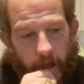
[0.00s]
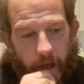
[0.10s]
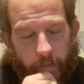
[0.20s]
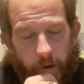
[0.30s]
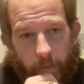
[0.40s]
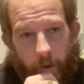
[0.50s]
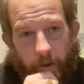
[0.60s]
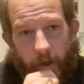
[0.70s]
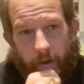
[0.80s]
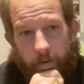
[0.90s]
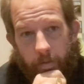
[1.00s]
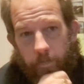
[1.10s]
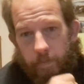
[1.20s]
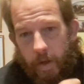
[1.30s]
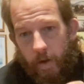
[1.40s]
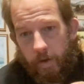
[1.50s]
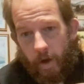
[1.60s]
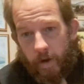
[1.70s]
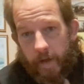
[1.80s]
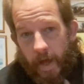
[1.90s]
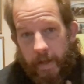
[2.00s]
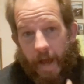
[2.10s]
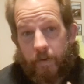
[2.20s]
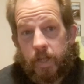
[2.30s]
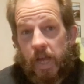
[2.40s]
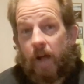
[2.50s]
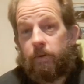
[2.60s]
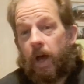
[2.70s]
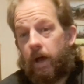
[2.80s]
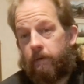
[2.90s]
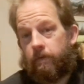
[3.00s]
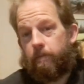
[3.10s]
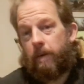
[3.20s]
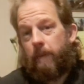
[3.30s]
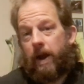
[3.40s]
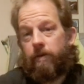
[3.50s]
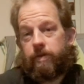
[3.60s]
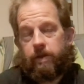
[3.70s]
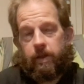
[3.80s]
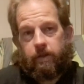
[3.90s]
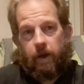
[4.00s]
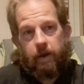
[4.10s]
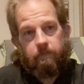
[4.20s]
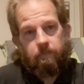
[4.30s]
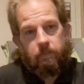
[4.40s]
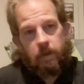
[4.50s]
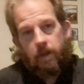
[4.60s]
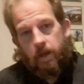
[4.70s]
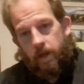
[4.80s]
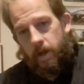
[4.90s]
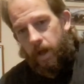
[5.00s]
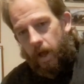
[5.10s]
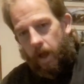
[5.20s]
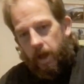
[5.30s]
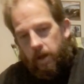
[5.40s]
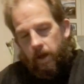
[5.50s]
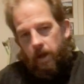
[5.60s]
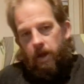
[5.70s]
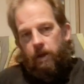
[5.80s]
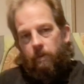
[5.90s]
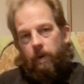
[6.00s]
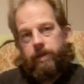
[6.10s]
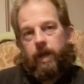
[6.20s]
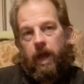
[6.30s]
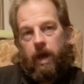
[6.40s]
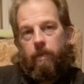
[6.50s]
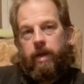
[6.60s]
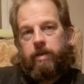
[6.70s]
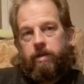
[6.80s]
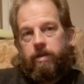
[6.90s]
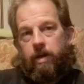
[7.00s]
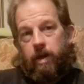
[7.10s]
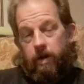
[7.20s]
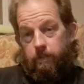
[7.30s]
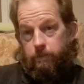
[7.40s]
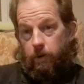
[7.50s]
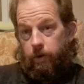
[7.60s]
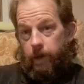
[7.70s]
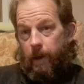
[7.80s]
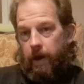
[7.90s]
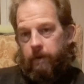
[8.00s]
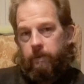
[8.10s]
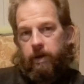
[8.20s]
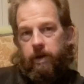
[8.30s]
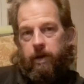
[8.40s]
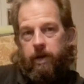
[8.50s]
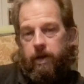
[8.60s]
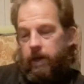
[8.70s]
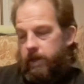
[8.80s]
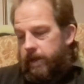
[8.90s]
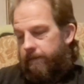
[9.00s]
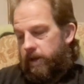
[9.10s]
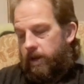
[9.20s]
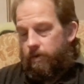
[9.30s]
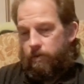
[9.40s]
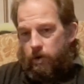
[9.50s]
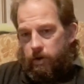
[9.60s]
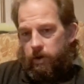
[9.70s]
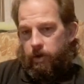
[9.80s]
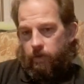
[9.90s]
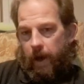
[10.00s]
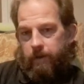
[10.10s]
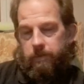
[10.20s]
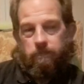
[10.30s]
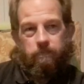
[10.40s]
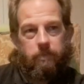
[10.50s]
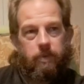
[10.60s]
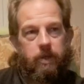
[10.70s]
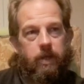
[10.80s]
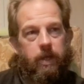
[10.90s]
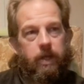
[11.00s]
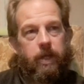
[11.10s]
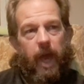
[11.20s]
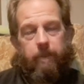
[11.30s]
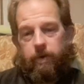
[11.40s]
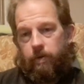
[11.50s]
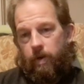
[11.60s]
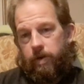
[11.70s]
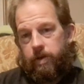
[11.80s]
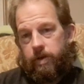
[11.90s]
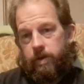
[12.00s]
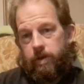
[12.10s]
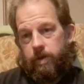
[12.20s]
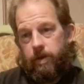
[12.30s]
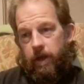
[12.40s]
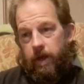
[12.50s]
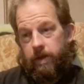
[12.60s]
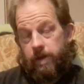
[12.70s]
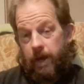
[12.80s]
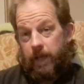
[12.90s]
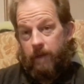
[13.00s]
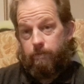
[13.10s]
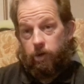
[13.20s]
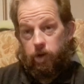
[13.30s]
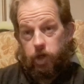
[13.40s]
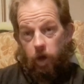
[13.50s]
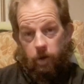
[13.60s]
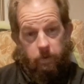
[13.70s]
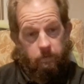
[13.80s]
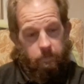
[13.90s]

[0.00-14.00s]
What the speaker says: And what it was, I was on holiday down in the Algarve with my parents at the time, and one day I went to Portimao and I was having a little look around, came across a second-hand bookshop,